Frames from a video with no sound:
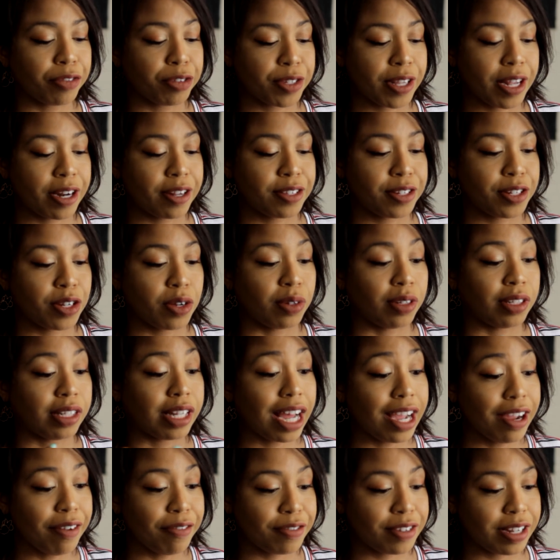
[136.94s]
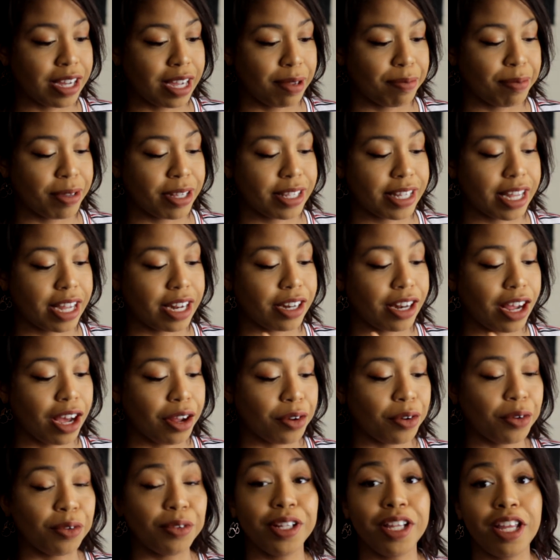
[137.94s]
Rosetta Stone Lifetime is that
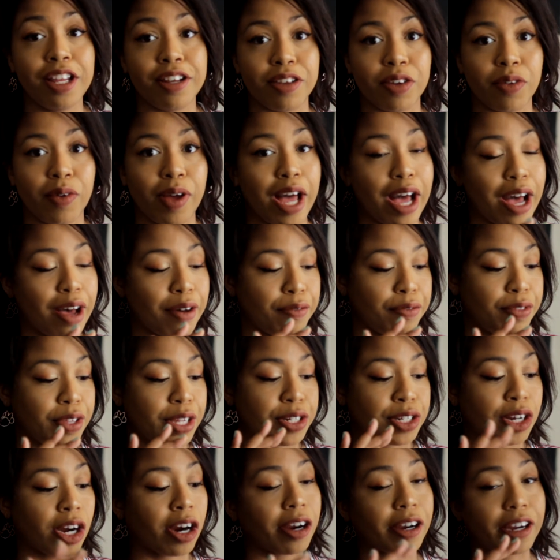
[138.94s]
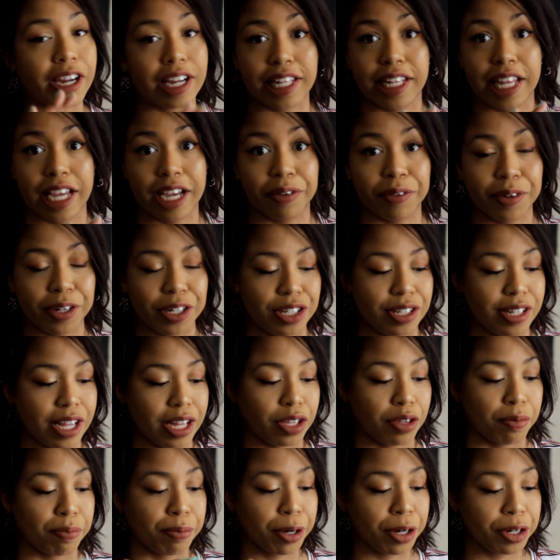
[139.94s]
not only do you have the target language
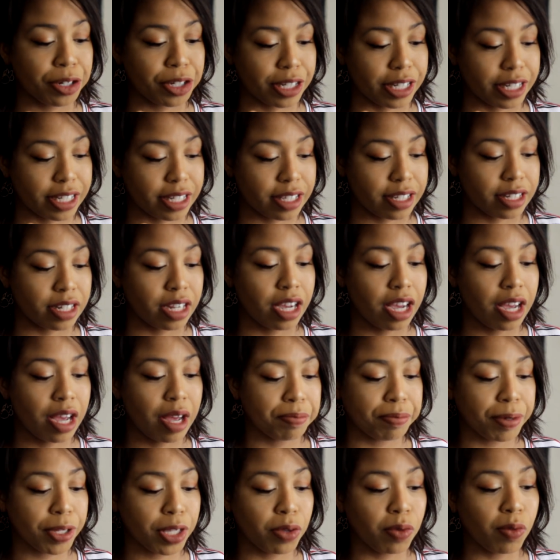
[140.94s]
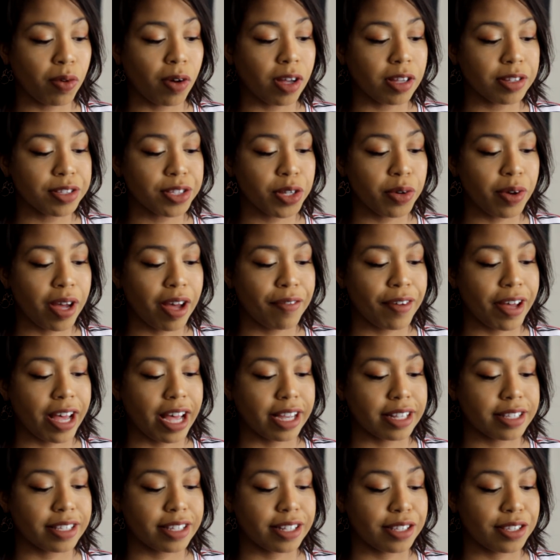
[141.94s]
that you purchased, but you also have
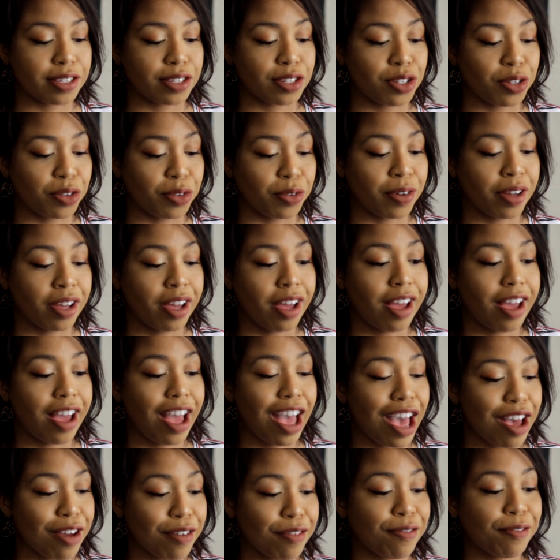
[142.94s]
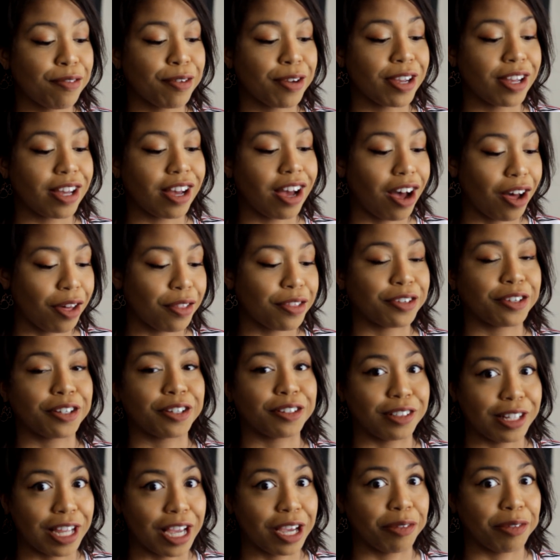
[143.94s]
access to every
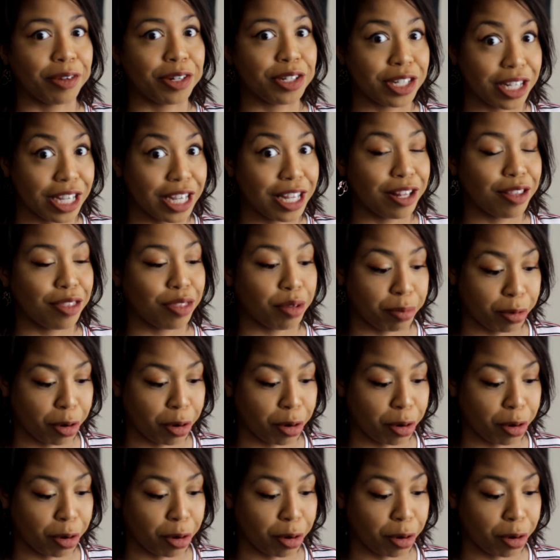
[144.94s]
other language in the